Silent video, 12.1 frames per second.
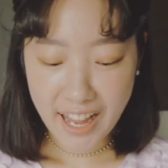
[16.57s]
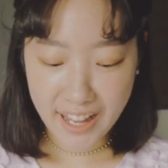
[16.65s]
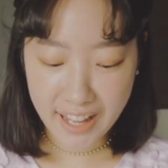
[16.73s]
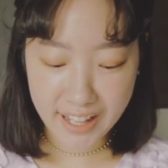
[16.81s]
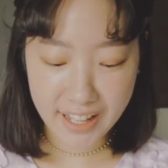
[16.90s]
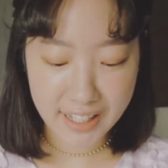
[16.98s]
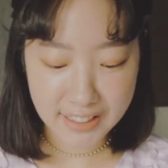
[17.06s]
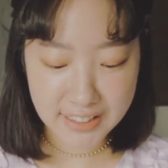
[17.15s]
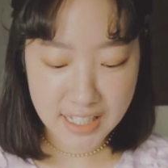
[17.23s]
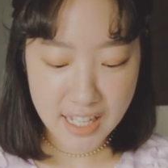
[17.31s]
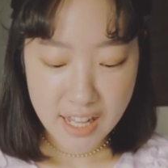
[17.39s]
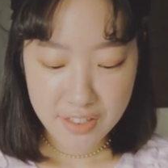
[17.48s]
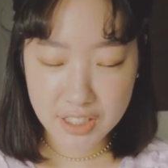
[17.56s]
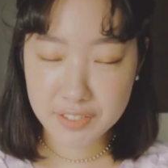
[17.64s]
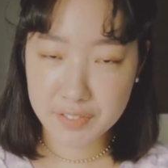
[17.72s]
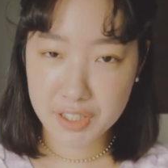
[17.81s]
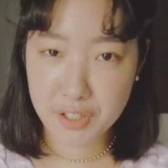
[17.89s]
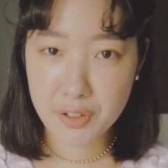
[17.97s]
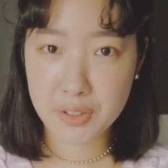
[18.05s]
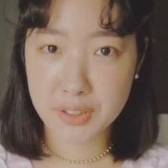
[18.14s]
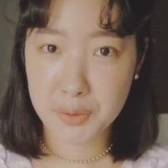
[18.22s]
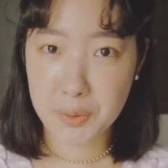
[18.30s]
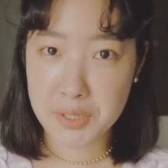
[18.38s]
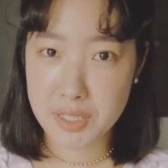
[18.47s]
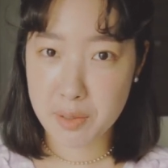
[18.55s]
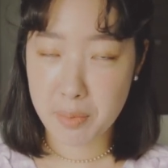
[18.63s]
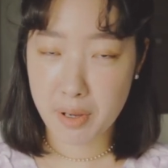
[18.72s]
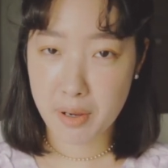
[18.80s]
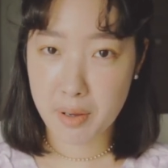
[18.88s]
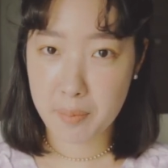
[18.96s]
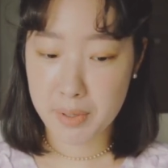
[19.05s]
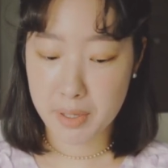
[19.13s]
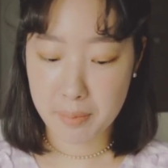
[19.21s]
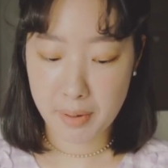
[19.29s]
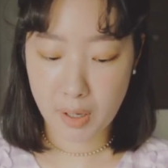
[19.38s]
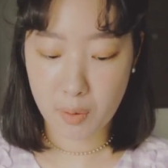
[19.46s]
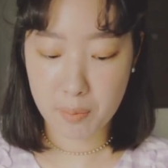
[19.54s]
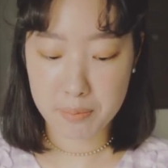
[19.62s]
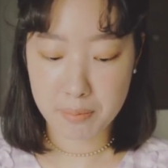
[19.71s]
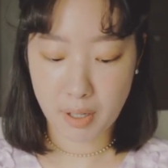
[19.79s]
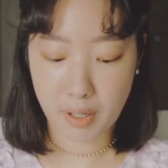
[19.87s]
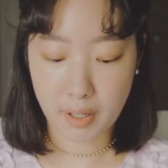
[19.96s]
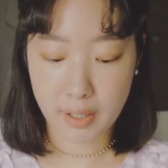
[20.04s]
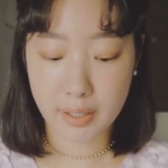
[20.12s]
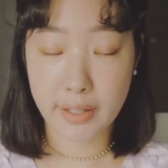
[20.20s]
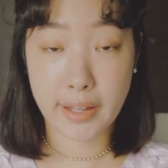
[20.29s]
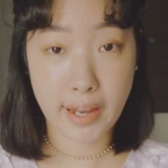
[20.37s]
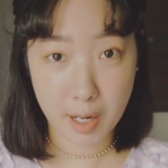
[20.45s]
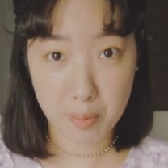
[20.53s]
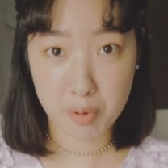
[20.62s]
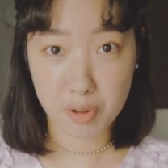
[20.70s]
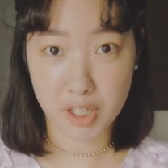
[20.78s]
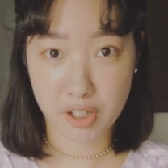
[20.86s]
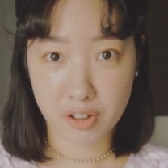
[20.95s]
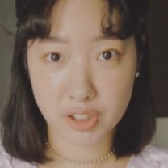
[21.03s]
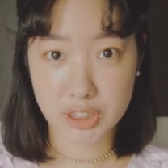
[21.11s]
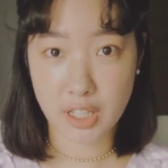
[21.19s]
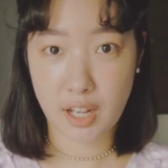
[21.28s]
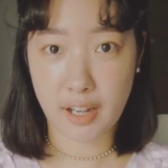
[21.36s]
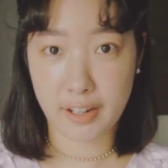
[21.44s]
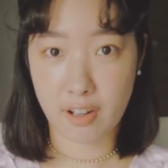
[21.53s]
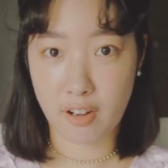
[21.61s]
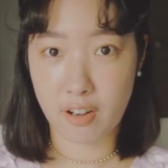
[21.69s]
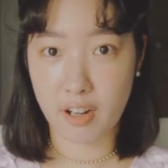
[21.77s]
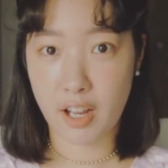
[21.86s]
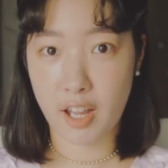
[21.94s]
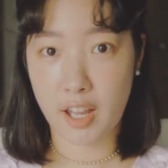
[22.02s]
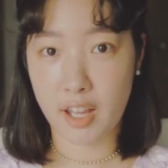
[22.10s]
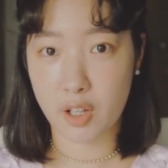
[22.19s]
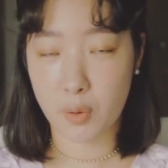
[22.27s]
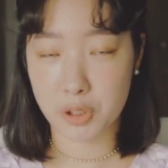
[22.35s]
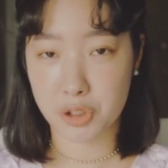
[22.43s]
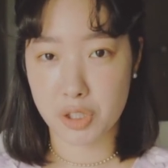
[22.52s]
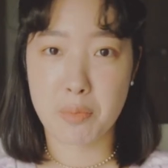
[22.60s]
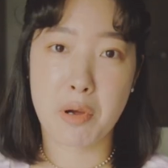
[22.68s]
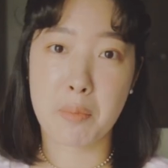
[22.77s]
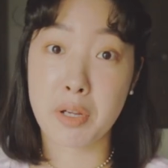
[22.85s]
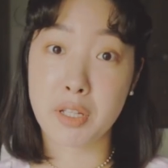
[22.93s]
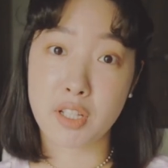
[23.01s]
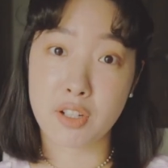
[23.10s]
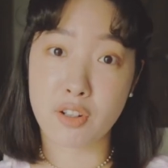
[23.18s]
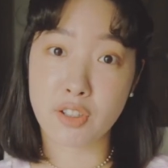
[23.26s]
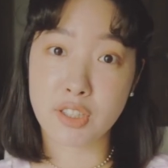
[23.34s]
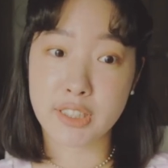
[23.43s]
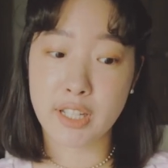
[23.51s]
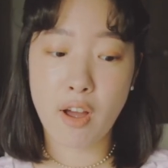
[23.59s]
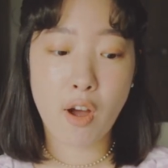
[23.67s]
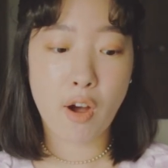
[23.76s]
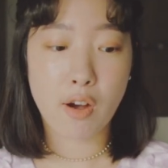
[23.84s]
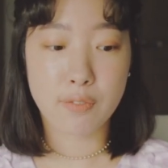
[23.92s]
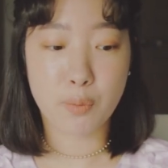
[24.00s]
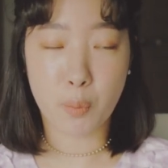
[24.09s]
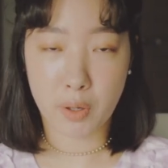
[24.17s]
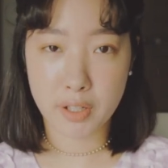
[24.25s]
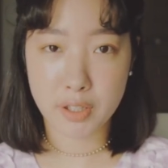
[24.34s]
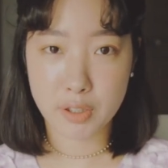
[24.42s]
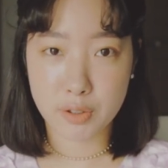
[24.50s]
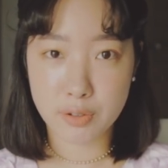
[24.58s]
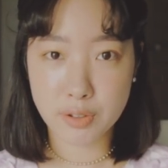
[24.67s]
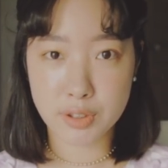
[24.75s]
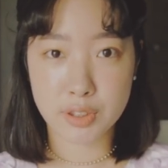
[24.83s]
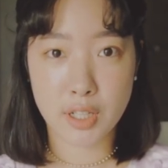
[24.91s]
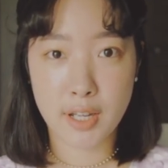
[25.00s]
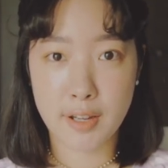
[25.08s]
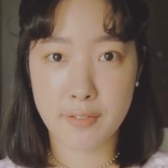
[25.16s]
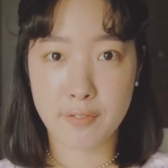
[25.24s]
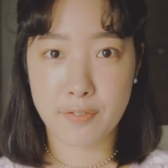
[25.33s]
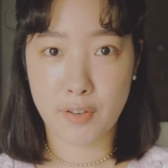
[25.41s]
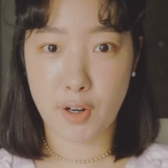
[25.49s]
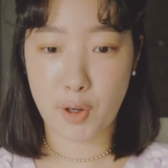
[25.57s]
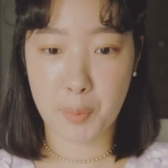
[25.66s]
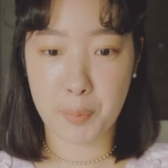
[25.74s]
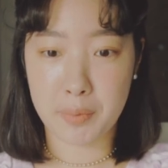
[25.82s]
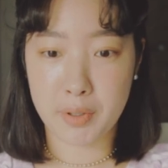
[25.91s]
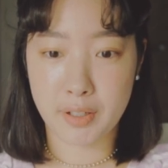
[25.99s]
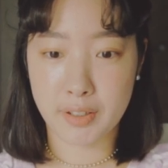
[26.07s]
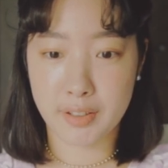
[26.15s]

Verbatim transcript: and this video is going to be about my camera gears. I got a question about my gears of what I use from